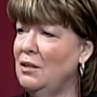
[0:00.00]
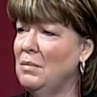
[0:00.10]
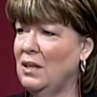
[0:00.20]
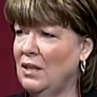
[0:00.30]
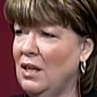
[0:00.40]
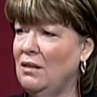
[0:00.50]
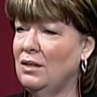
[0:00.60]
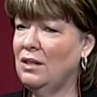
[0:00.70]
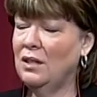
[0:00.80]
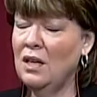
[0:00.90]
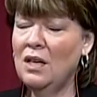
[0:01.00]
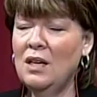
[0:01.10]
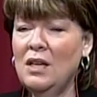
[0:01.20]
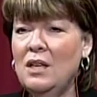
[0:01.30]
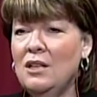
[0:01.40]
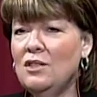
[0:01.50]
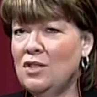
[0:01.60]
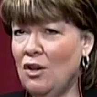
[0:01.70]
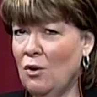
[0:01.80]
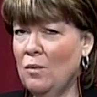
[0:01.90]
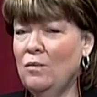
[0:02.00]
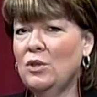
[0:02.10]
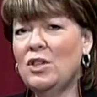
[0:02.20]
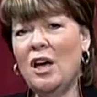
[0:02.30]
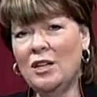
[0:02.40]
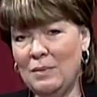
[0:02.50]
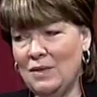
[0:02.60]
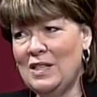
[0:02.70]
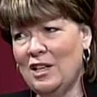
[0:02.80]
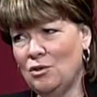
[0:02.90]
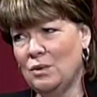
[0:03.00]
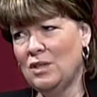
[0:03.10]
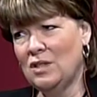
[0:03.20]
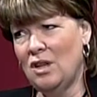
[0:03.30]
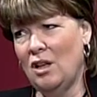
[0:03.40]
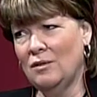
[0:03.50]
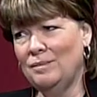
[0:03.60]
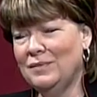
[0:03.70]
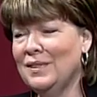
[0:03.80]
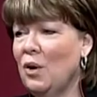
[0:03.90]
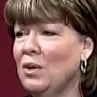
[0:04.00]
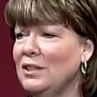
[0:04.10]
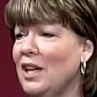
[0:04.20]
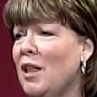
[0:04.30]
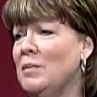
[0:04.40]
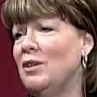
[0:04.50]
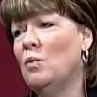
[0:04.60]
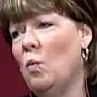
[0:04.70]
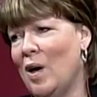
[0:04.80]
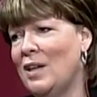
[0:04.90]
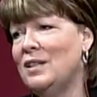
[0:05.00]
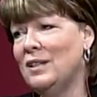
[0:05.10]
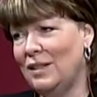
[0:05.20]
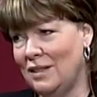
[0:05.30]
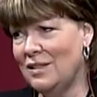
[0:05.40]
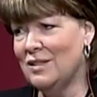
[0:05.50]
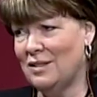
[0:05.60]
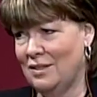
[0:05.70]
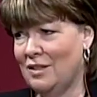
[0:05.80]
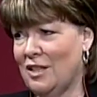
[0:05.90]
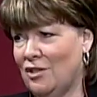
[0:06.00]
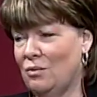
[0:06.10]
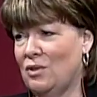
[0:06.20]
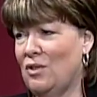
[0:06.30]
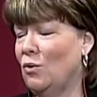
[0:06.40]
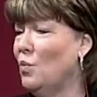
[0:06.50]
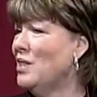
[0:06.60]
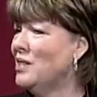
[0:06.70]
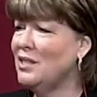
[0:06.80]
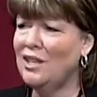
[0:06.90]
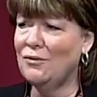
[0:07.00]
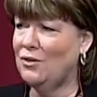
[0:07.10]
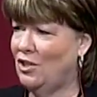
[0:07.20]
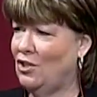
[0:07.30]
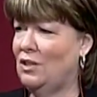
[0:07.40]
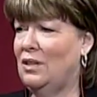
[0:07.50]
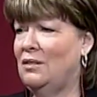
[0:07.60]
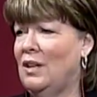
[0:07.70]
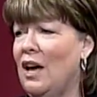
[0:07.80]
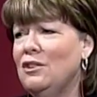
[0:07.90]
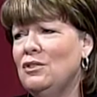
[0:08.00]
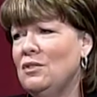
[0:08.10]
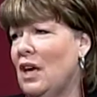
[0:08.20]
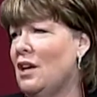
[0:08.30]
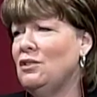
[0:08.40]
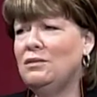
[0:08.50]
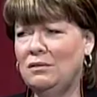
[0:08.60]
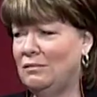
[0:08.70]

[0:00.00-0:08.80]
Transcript: In Midland County. So, we're talking about sexual assault. Tell me, what is sexual assault? What's the definition? How do you define